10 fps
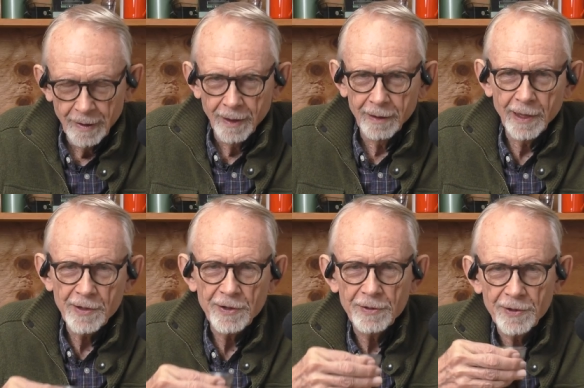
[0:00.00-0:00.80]
unless
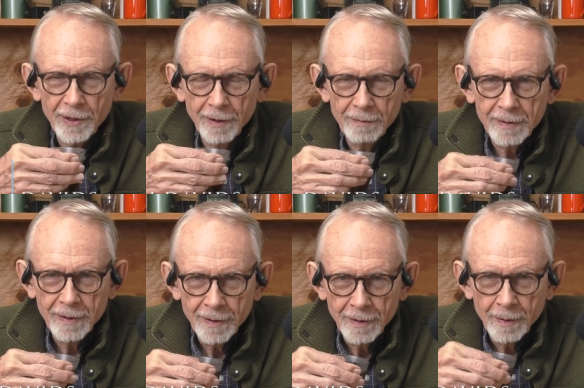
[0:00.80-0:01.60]
it's a
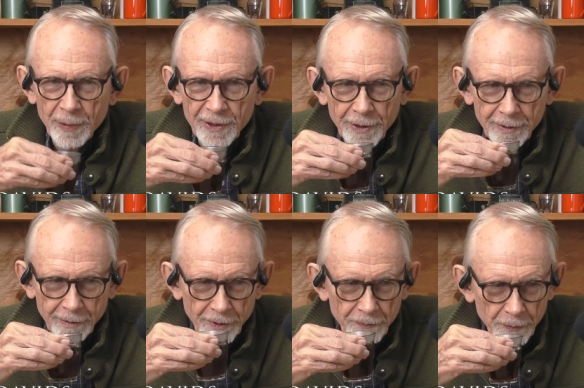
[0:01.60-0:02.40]

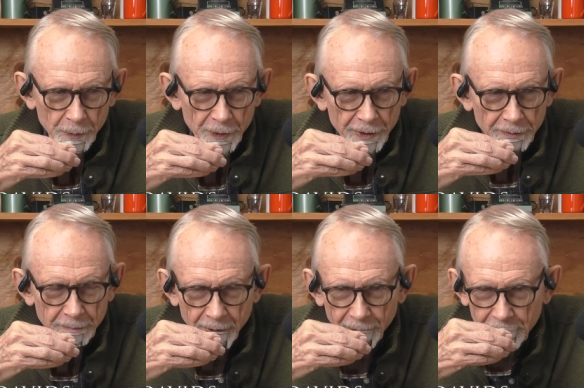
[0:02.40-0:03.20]
particularly fruity
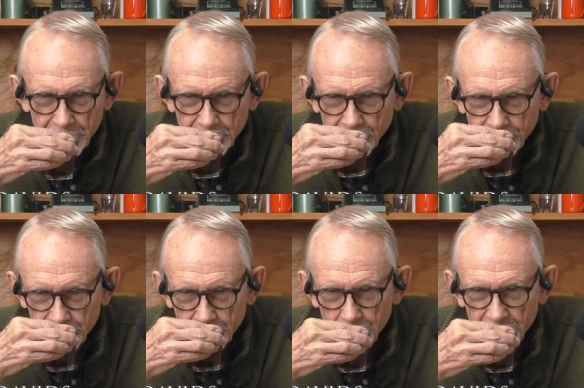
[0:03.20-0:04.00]
honey coffee,
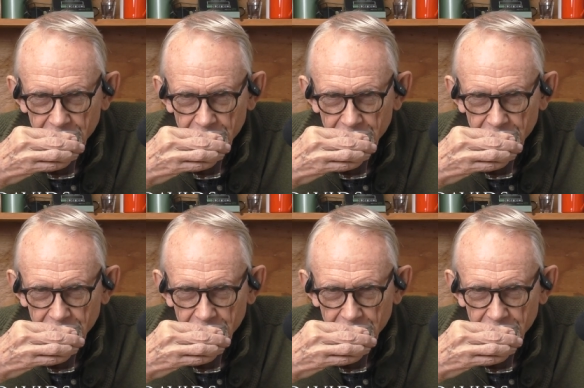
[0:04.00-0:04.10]
but it,